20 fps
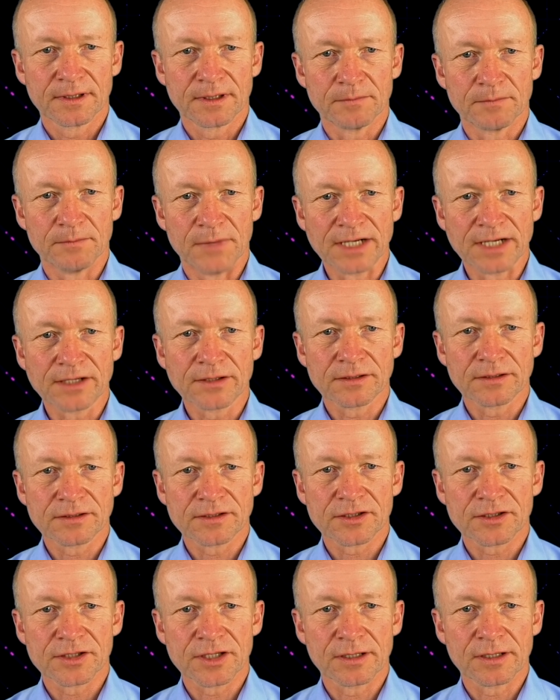Micron's
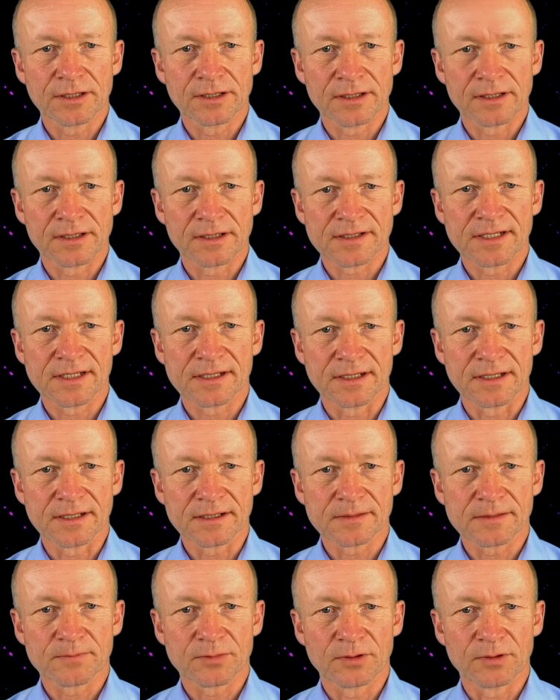
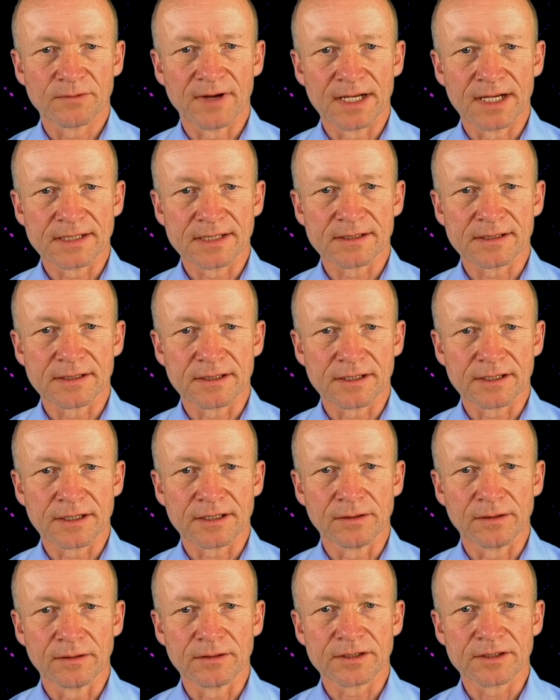GDDR6X provides the
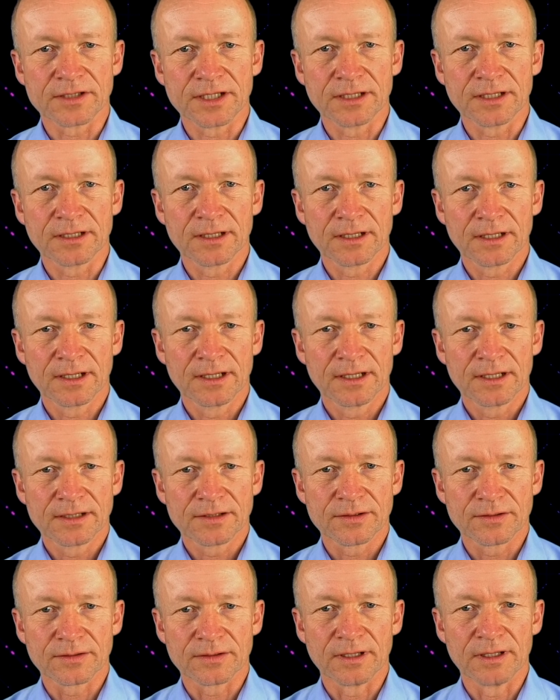technology
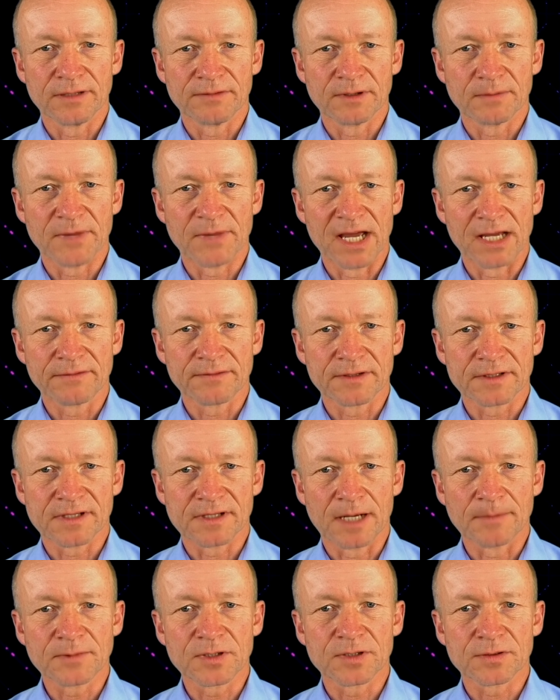to deliver bandwidth
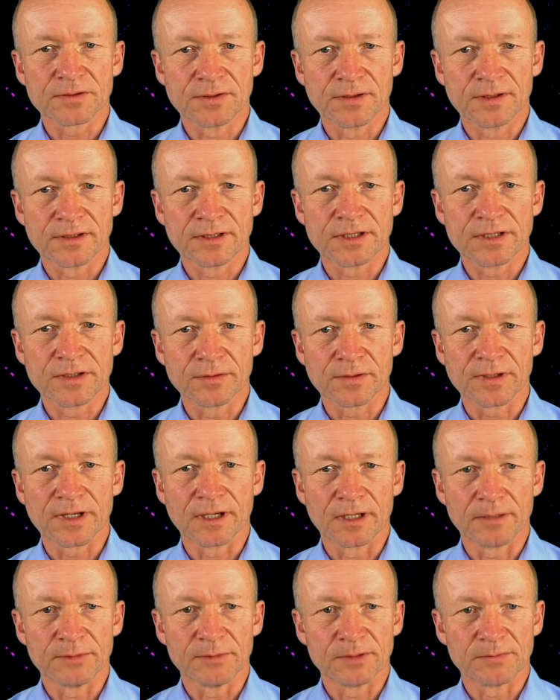up to 32
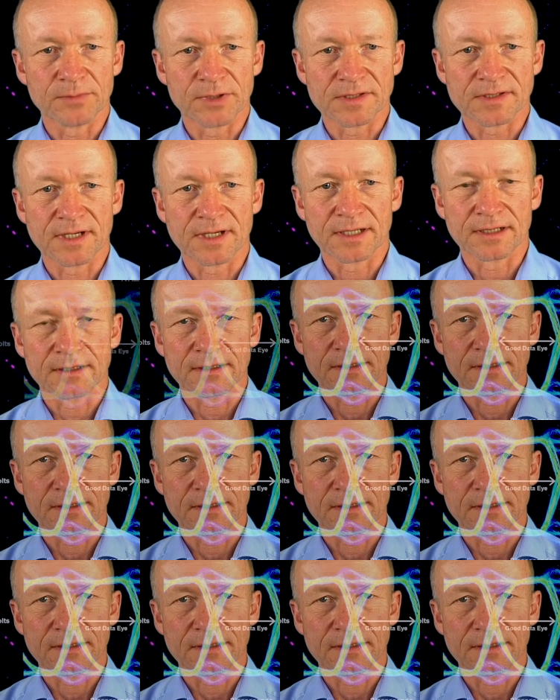gigabit per second.